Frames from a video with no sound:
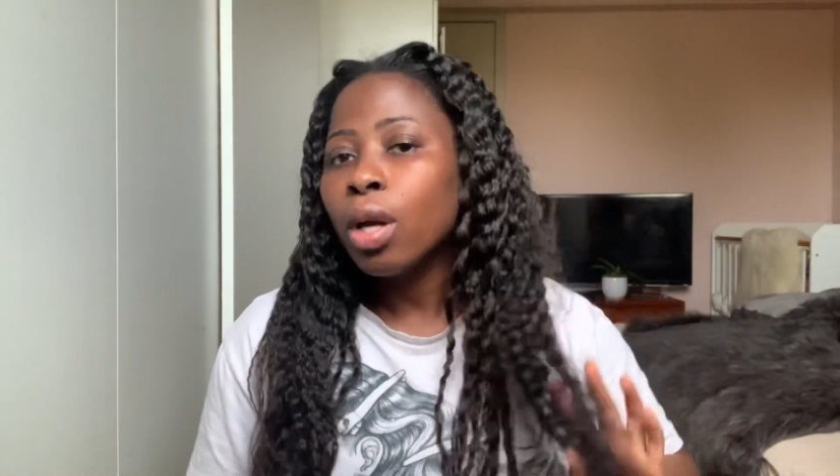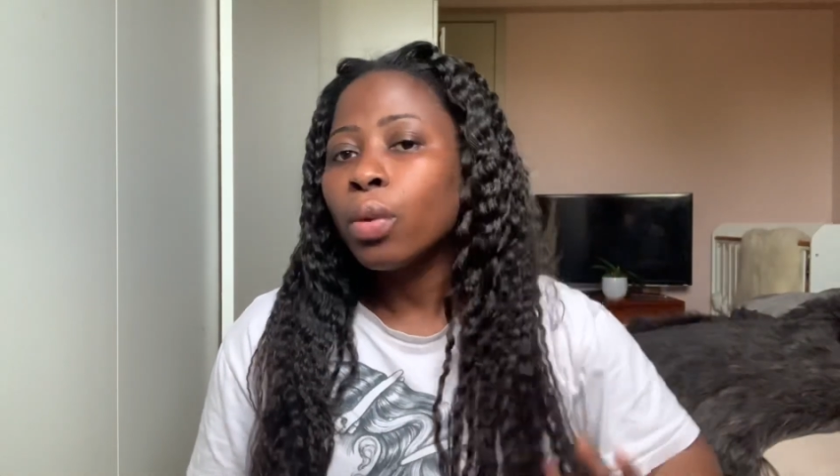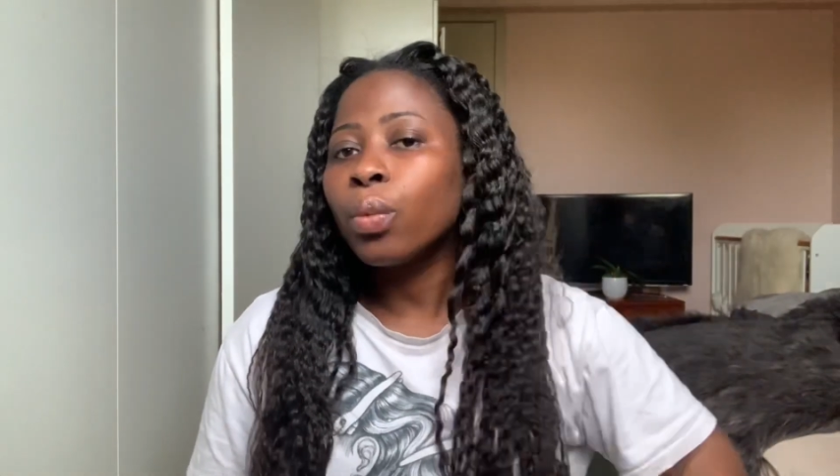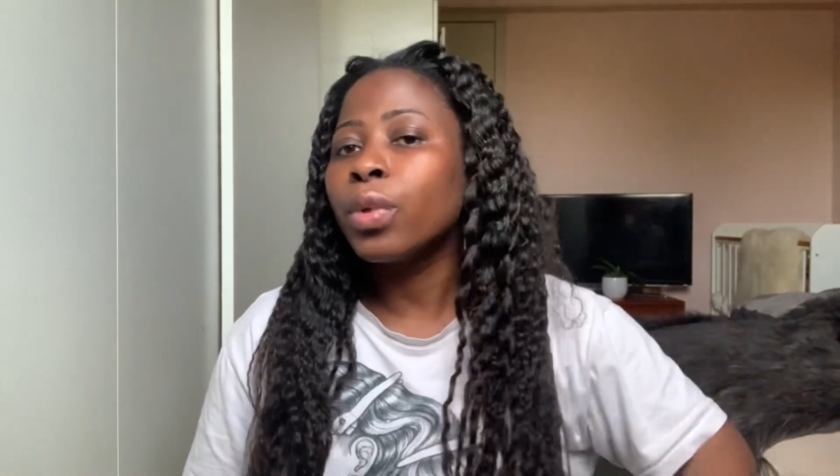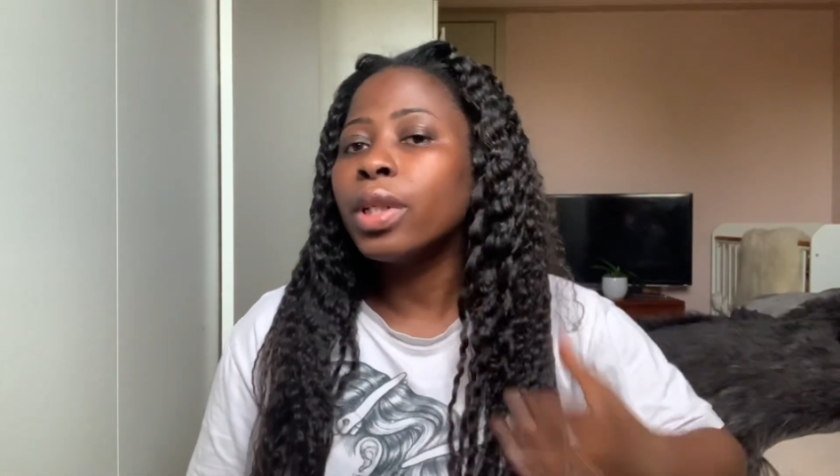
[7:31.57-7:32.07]

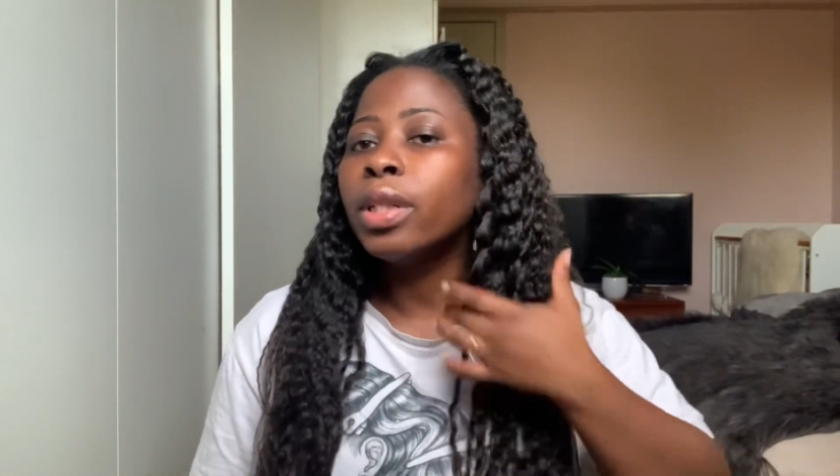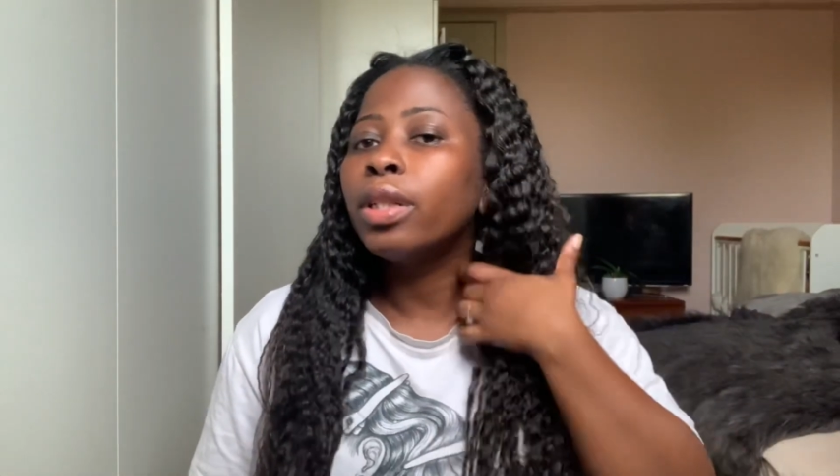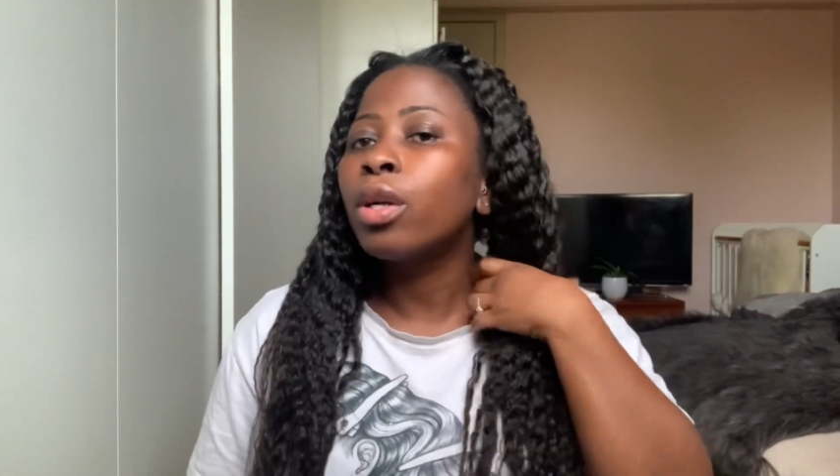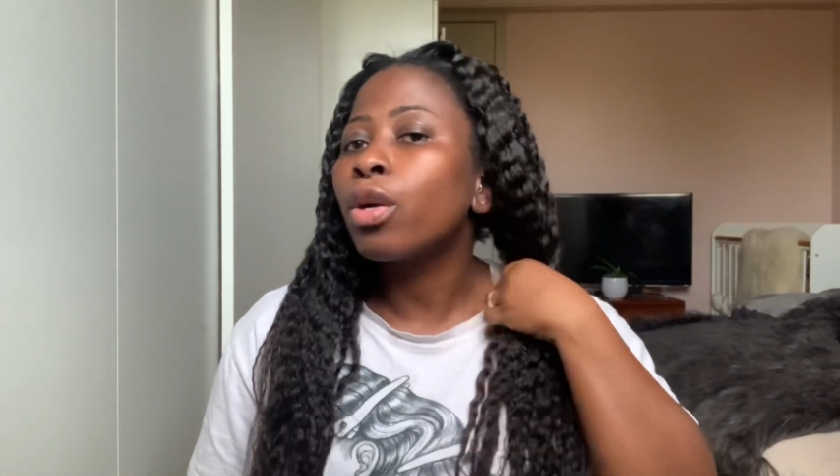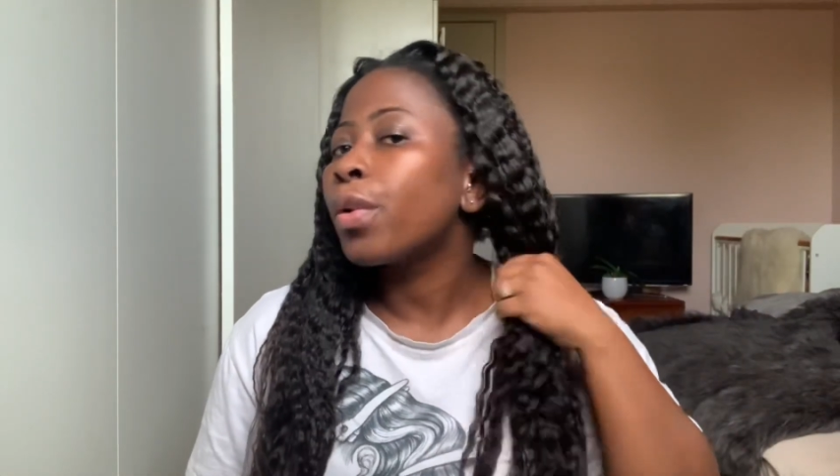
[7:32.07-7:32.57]
really
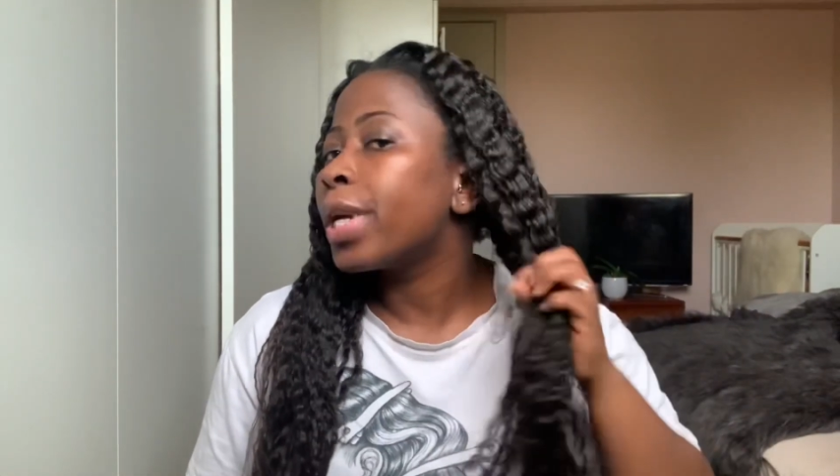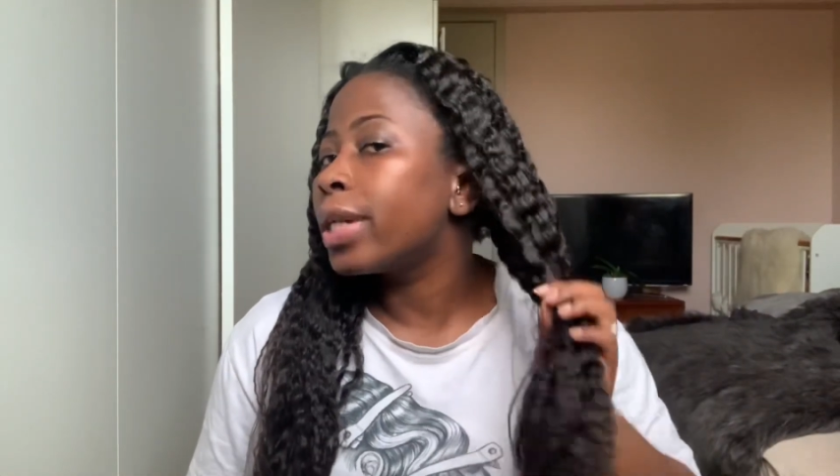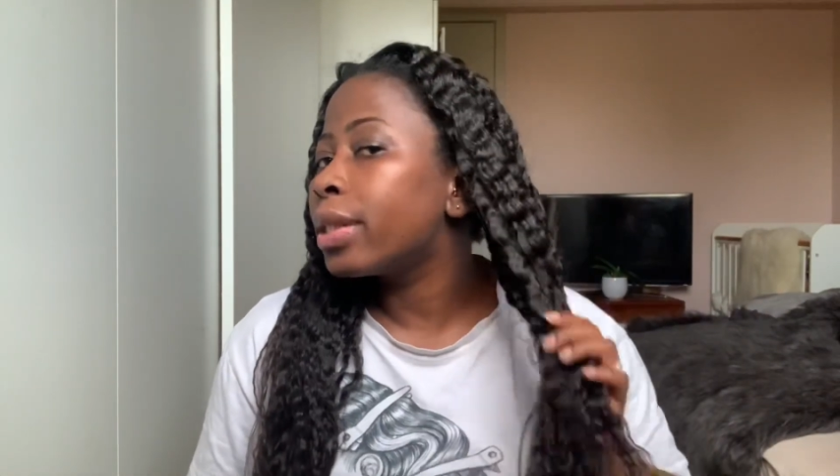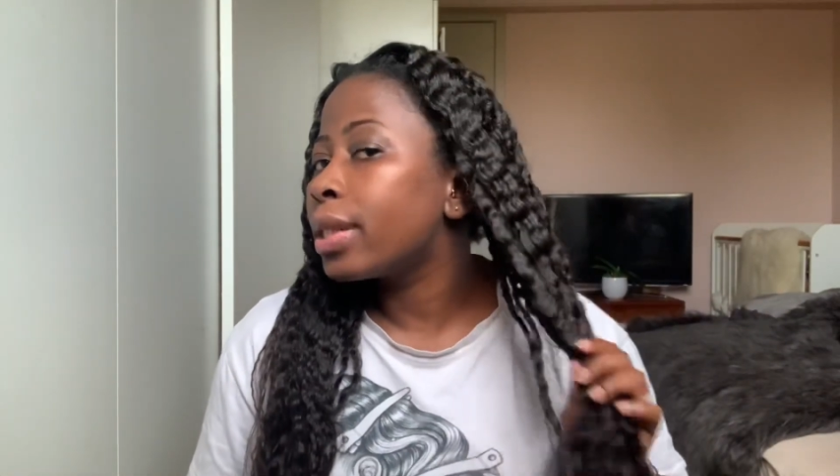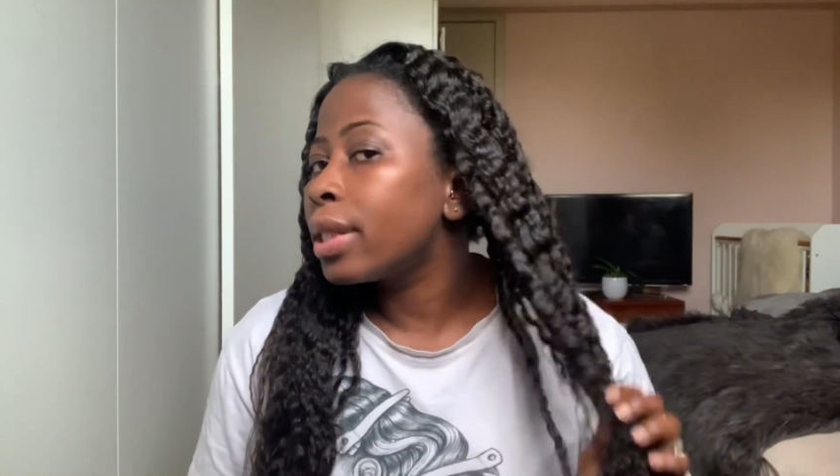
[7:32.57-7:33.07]

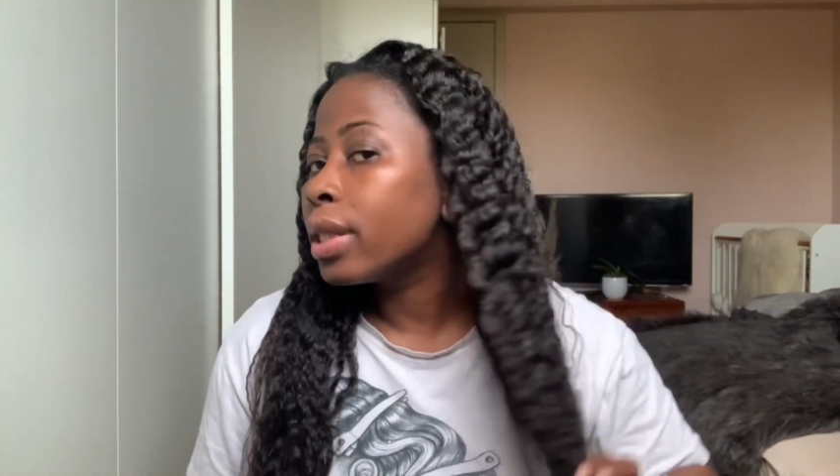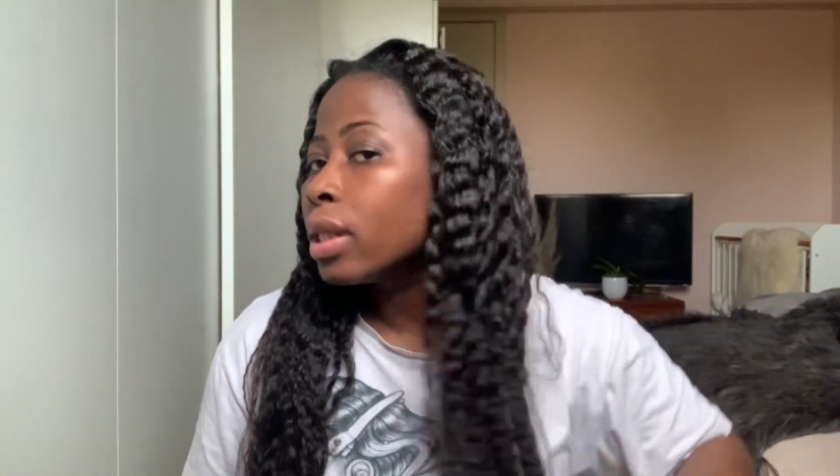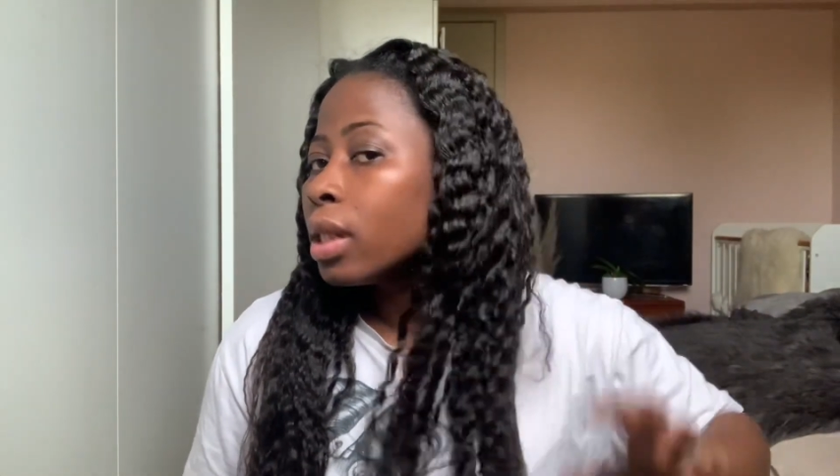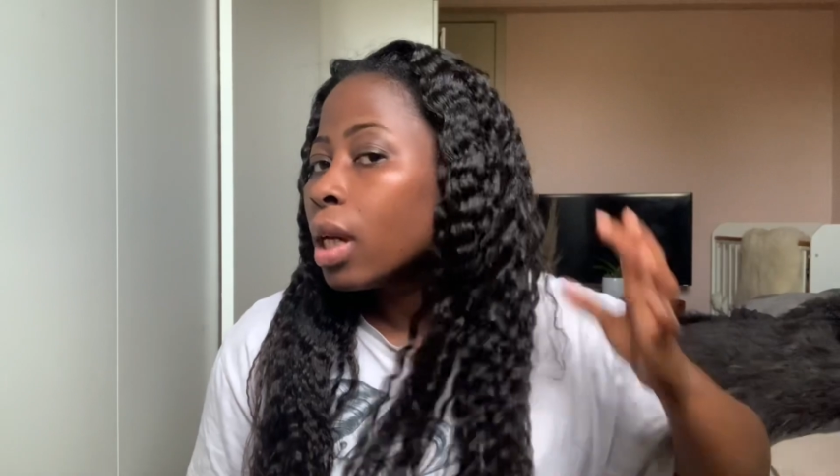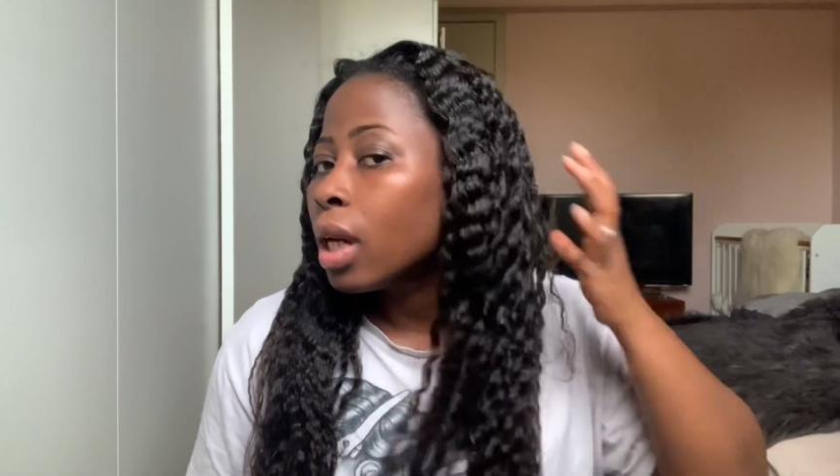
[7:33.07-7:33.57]
crazy